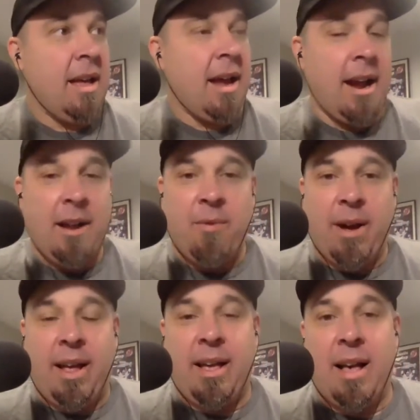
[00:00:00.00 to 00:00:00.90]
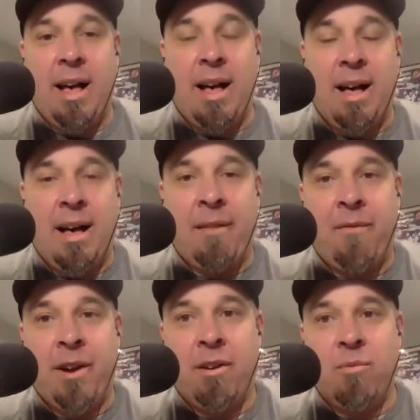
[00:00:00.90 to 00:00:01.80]
anyway, uh, I
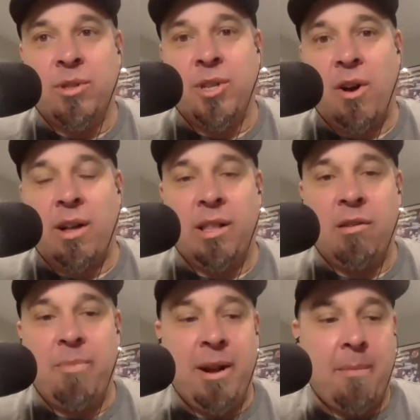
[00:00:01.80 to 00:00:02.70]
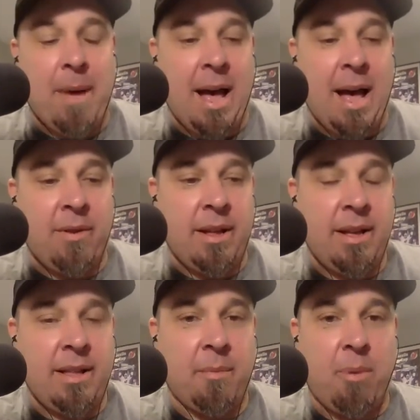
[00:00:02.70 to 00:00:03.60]
figured we'll talk a little bit about
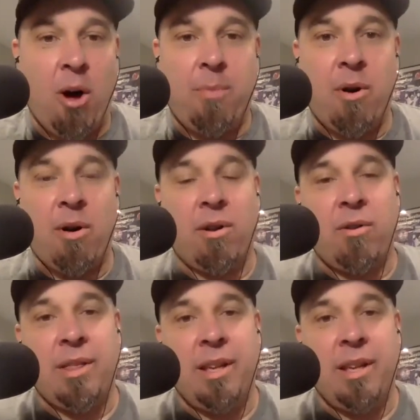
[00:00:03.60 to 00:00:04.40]
the ballpark.